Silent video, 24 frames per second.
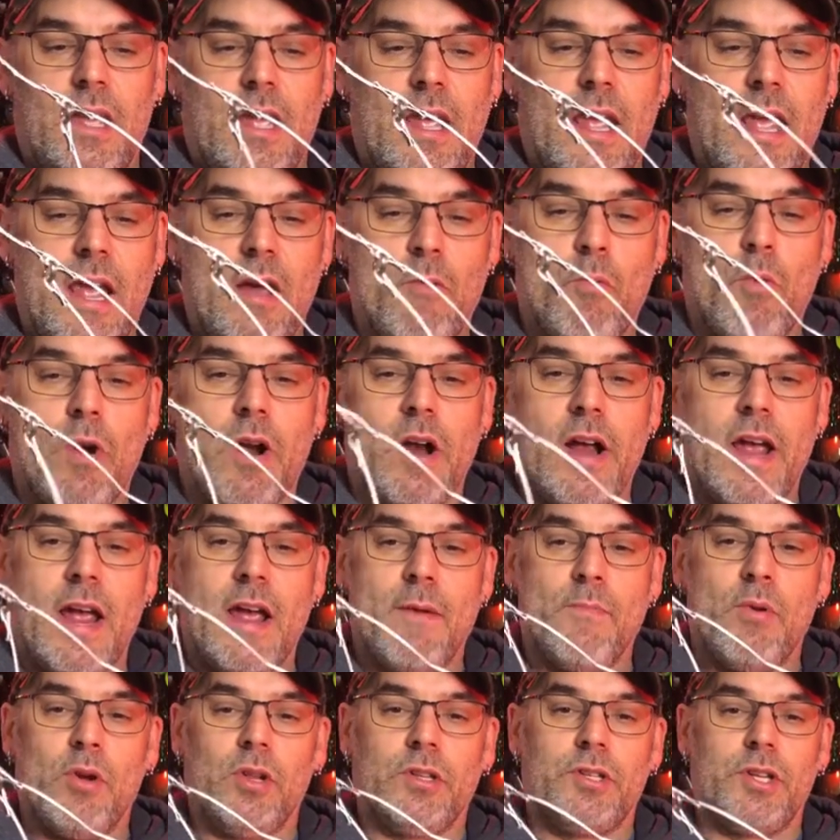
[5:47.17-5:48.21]
And we're
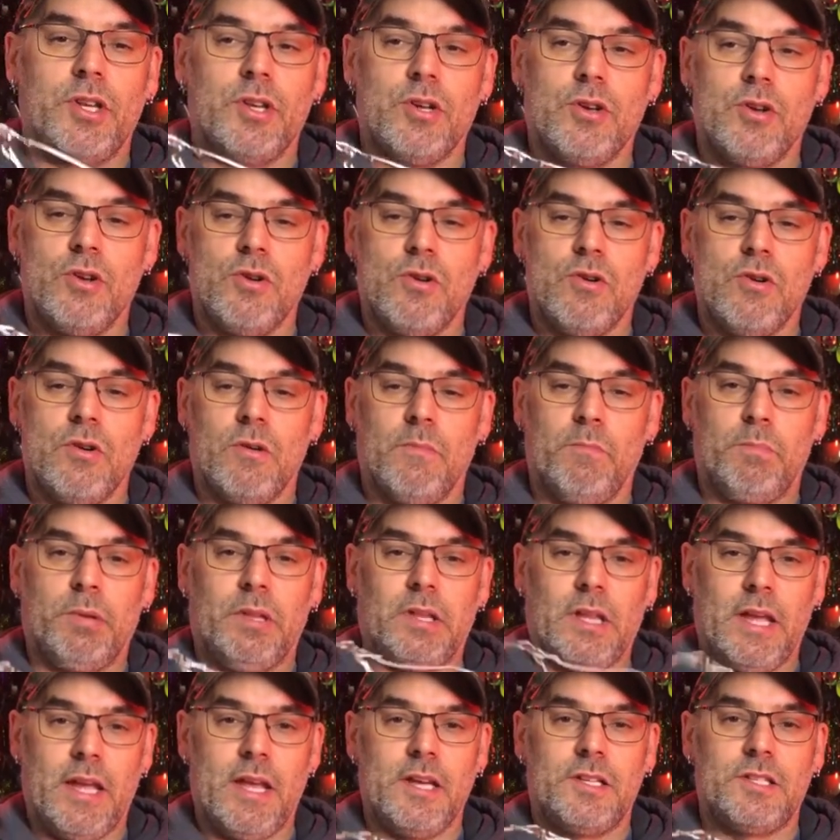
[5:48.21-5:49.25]
able to
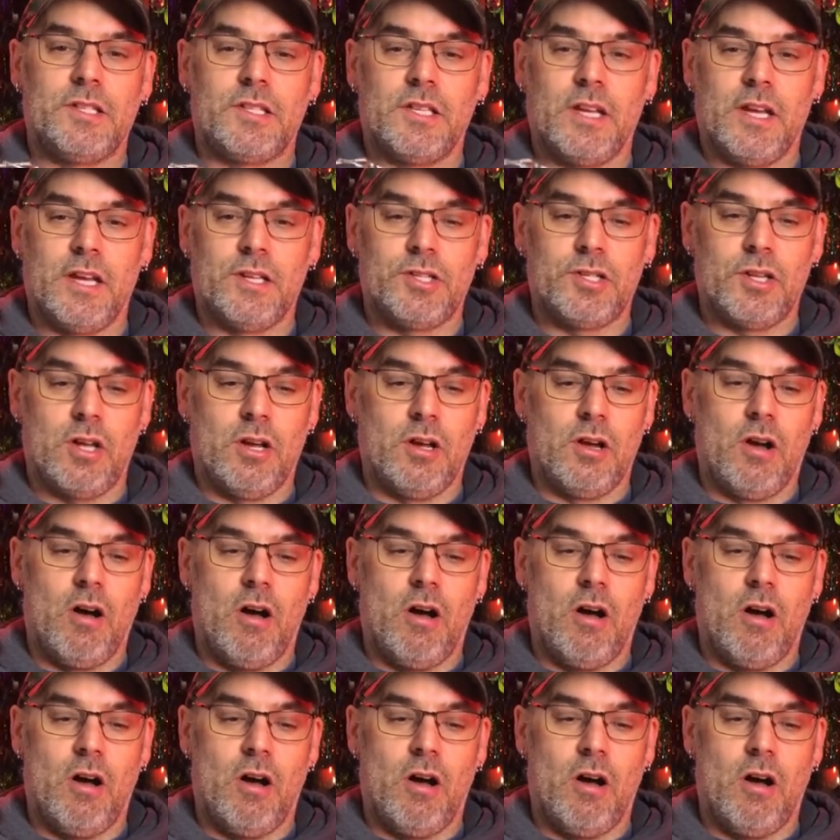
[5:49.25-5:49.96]
place this